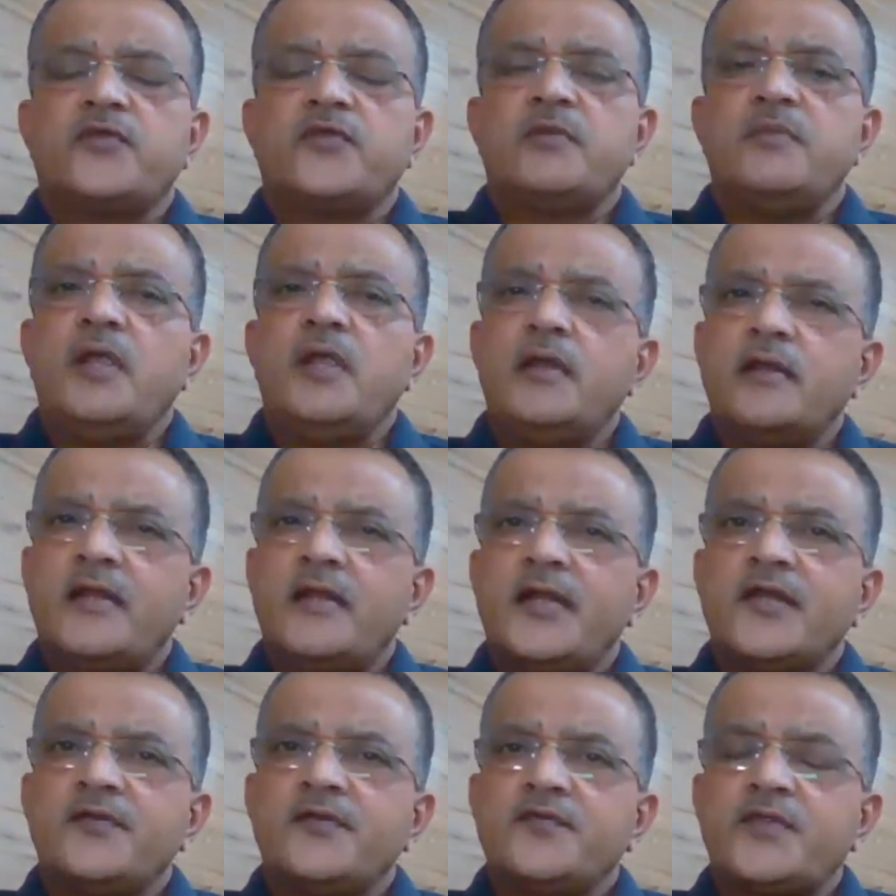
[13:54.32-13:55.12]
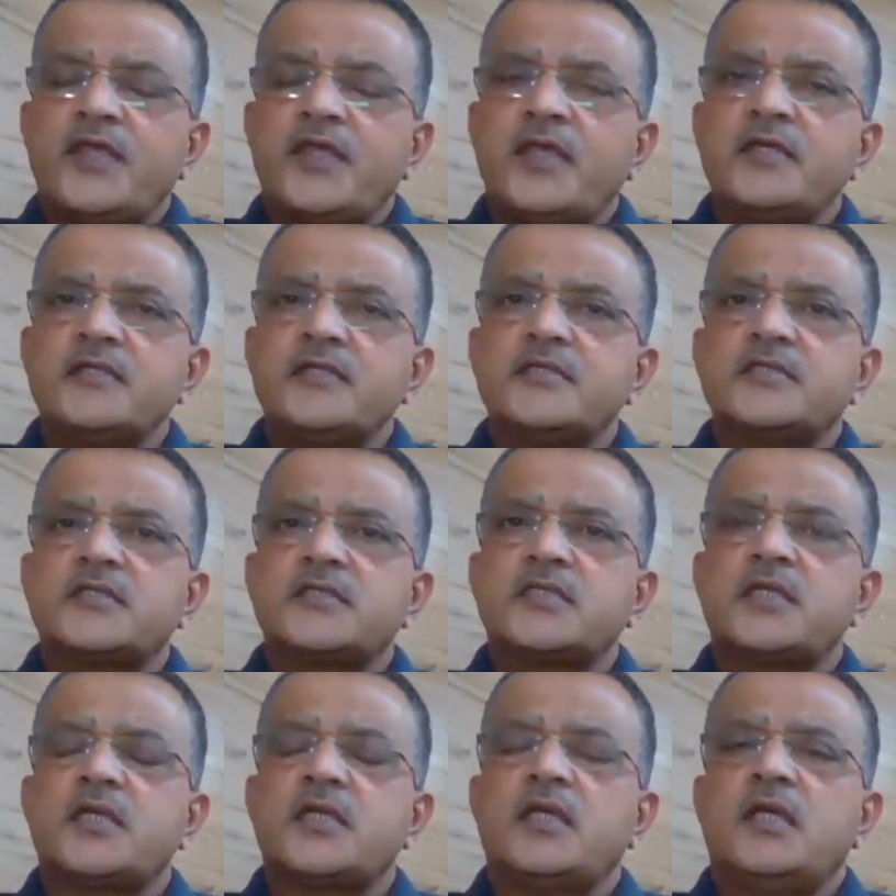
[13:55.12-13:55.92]
from Internet of
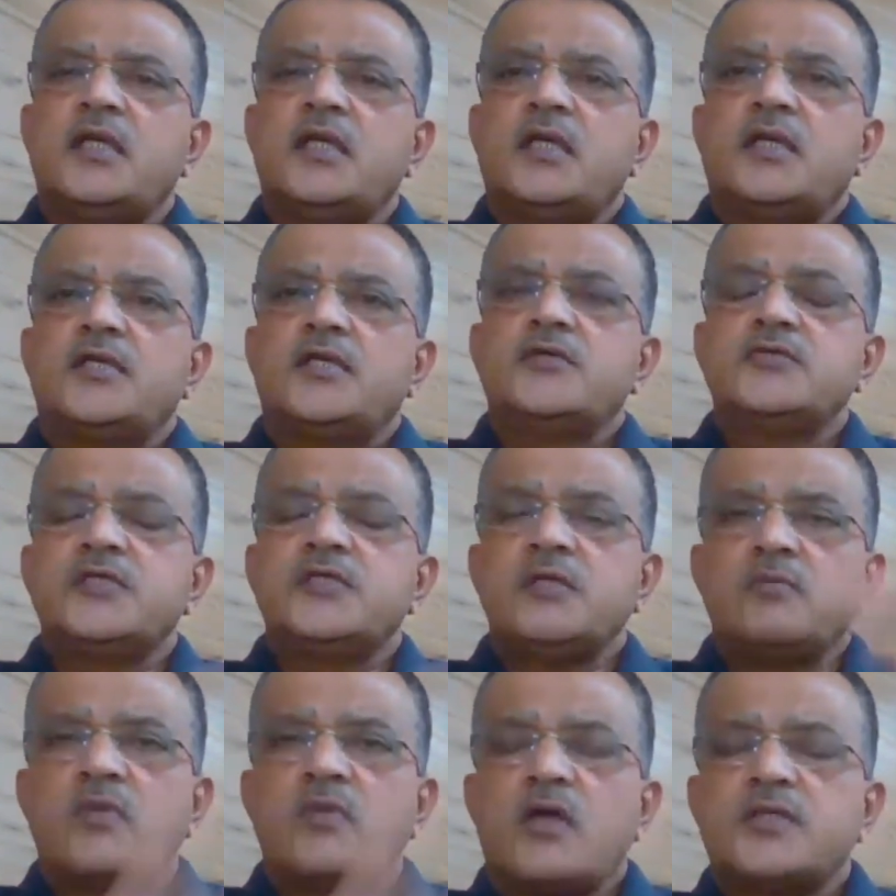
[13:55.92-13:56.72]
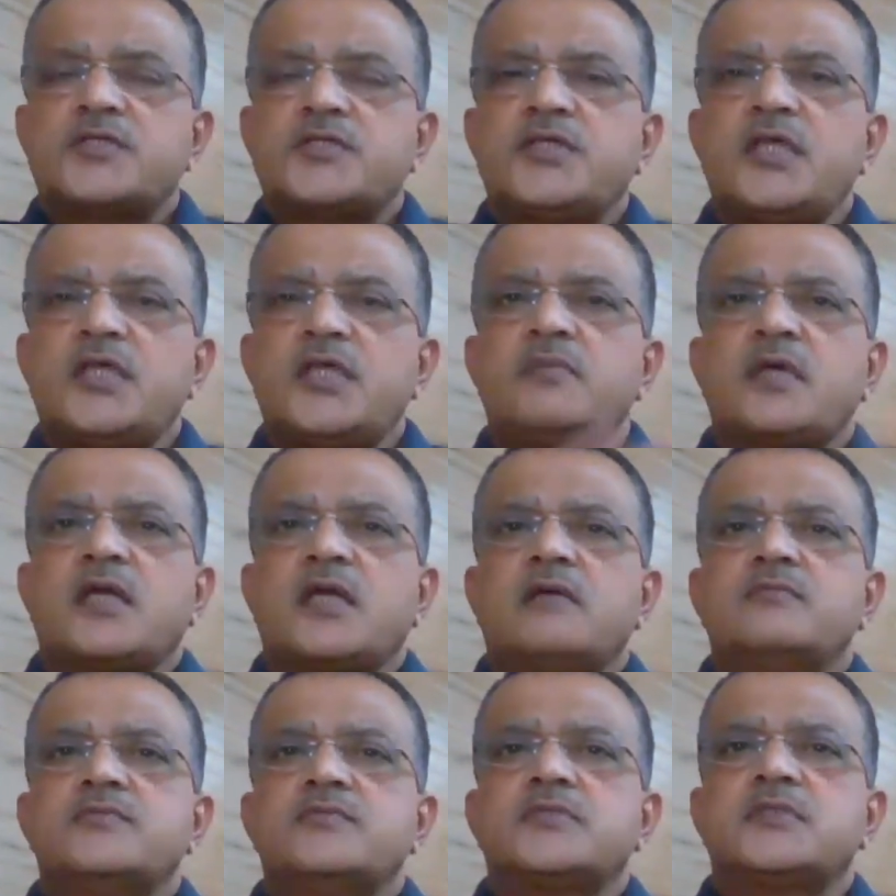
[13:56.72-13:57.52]
Things using blockchain
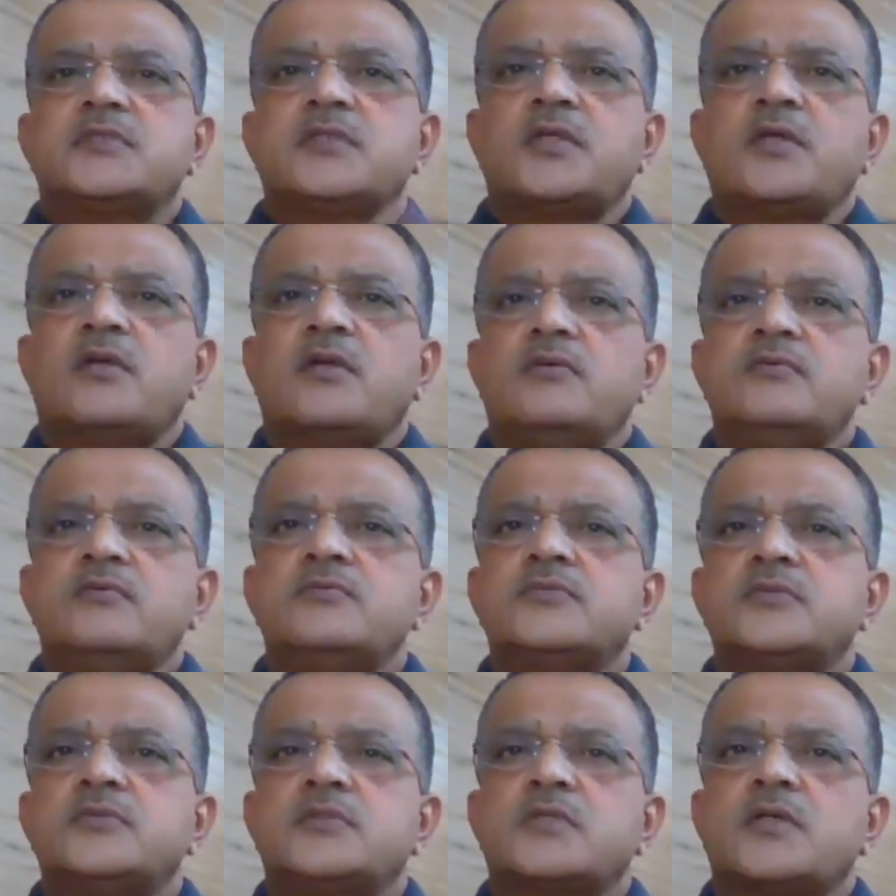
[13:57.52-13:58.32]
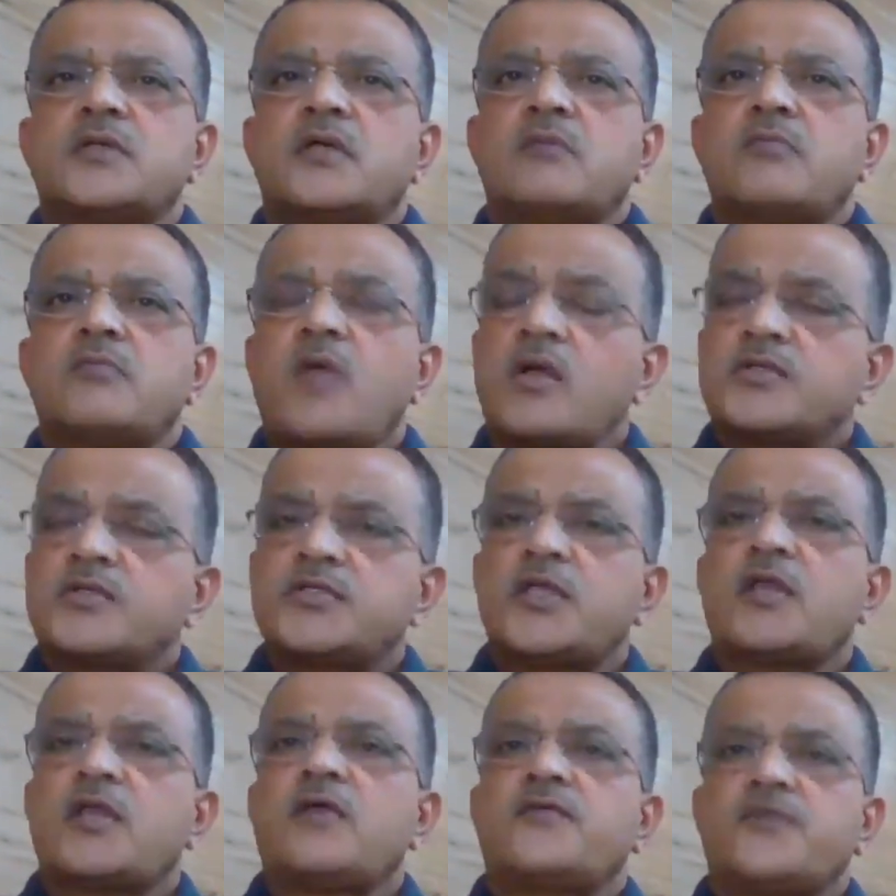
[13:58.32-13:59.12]
becomes
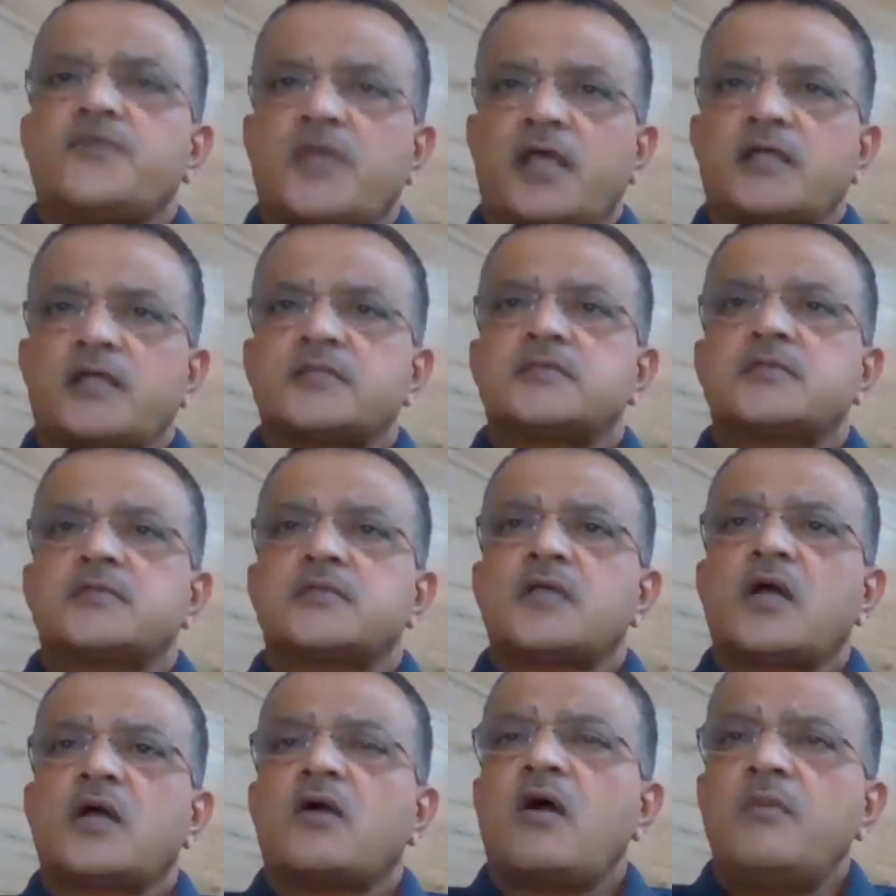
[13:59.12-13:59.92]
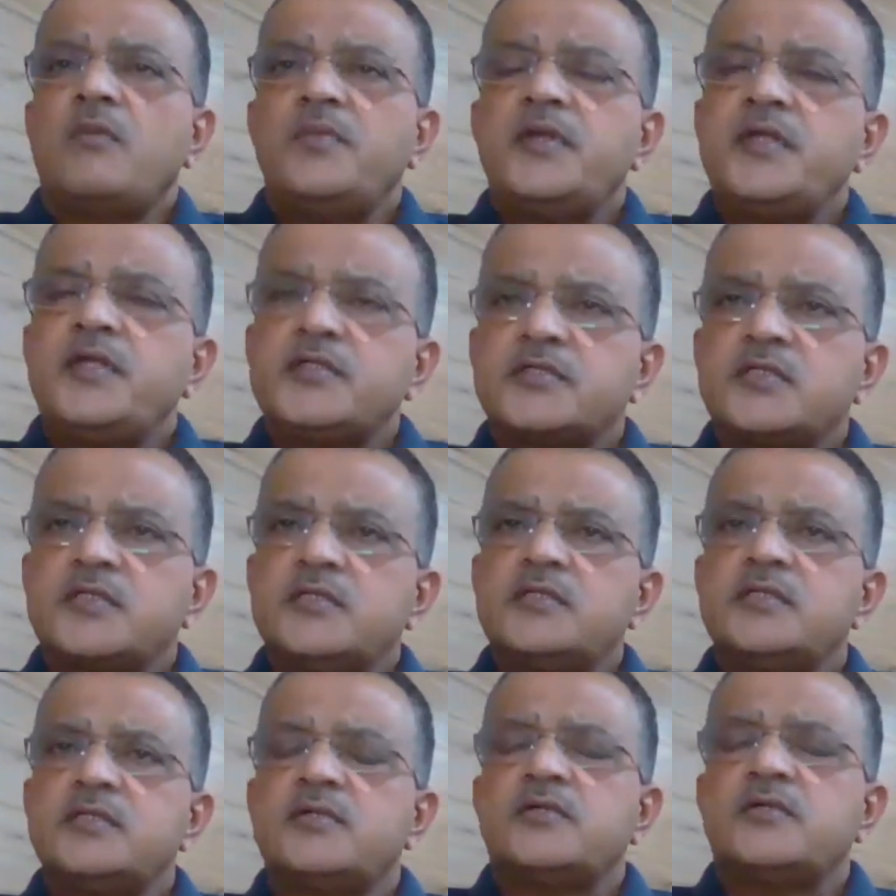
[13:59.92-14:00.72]
blockchain of things. A
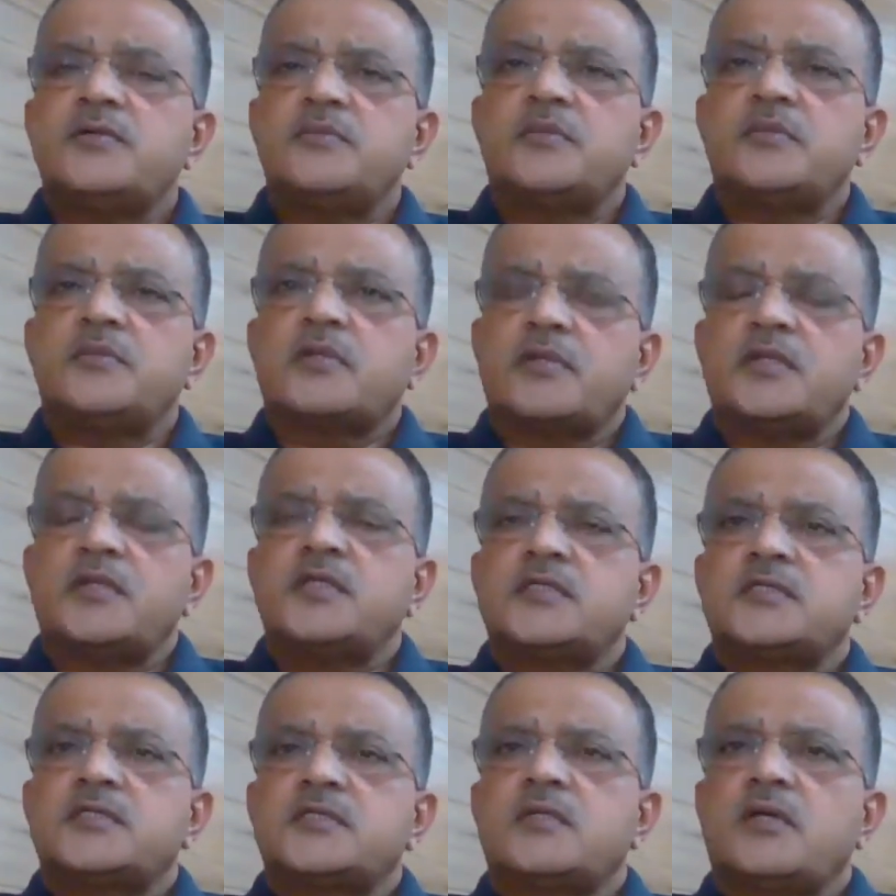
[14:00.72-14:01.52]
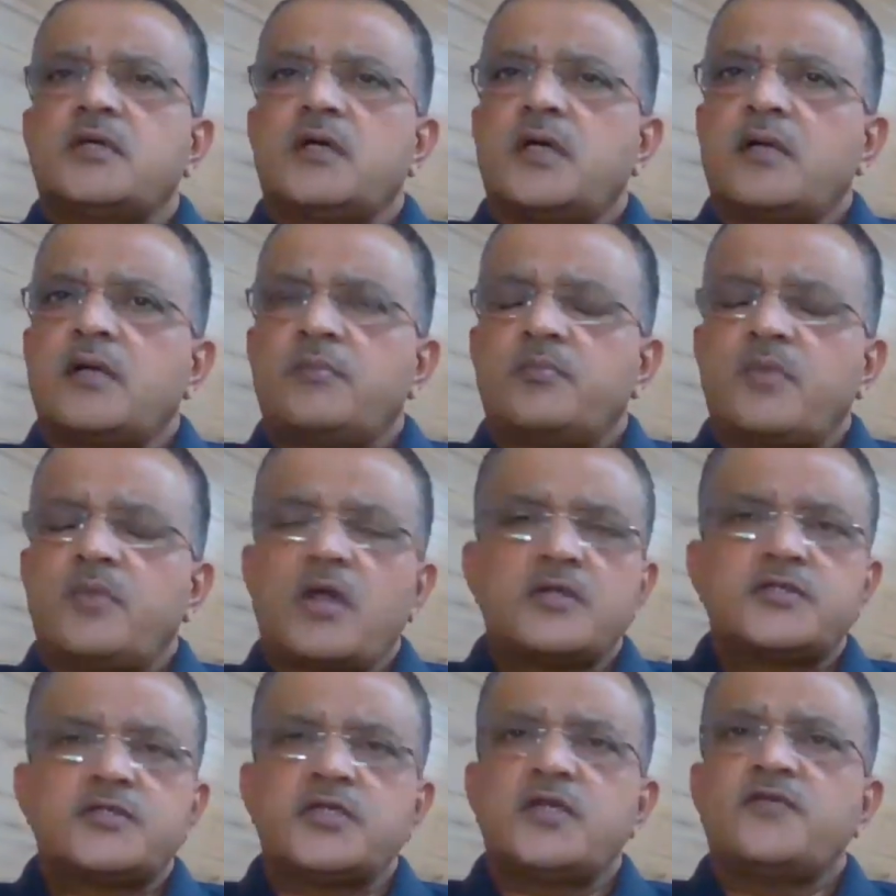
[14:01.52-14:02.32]
combination is
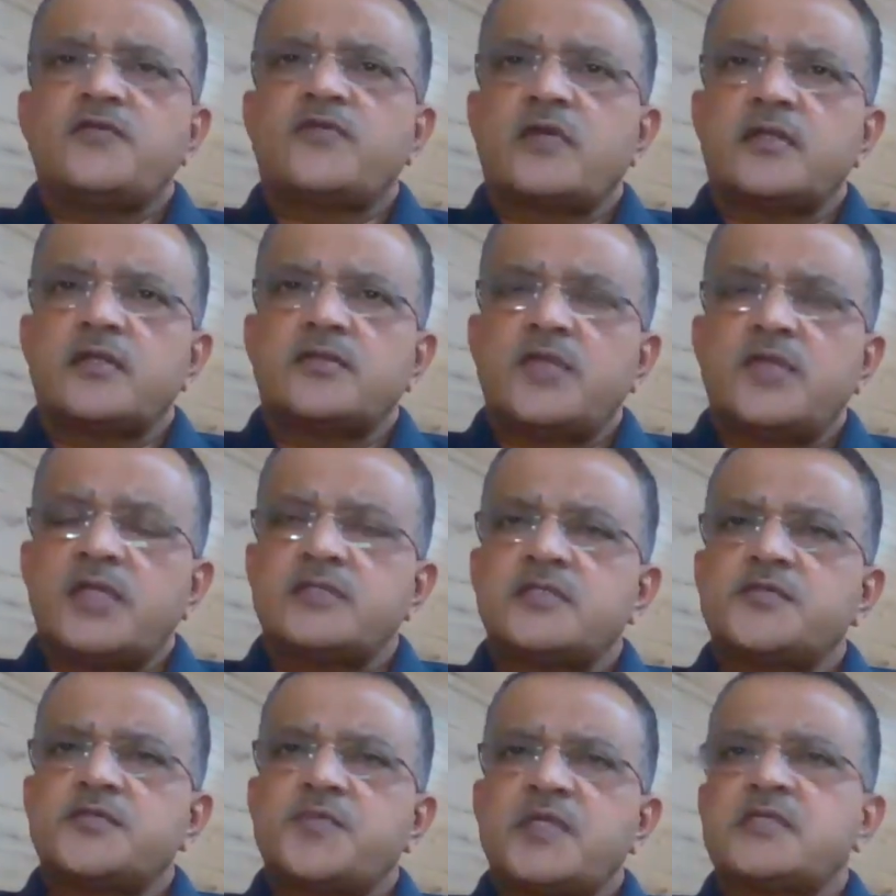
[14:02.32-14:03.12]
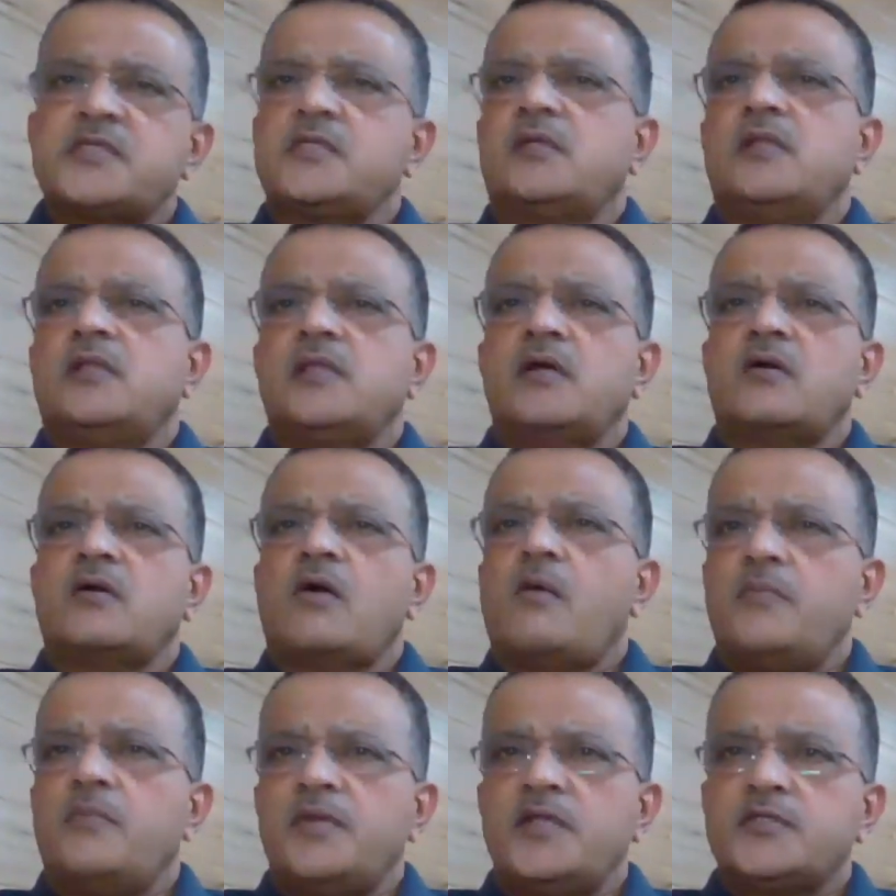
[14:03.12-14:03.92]
blockchain of things is basically a
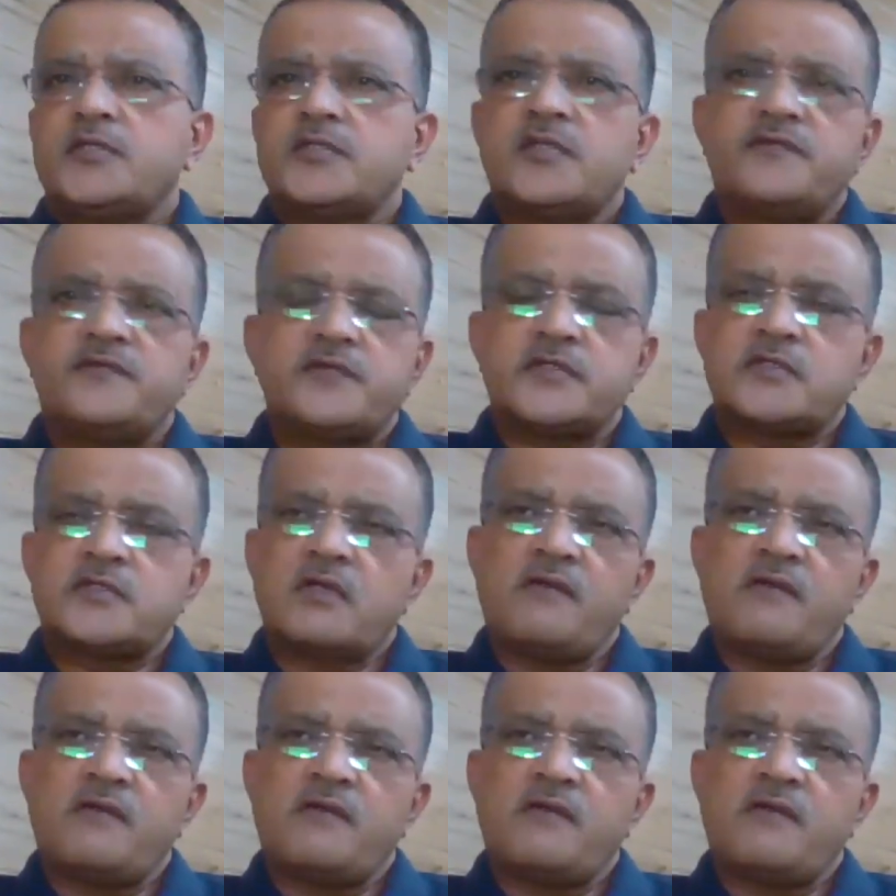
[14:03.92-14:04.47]
combination of a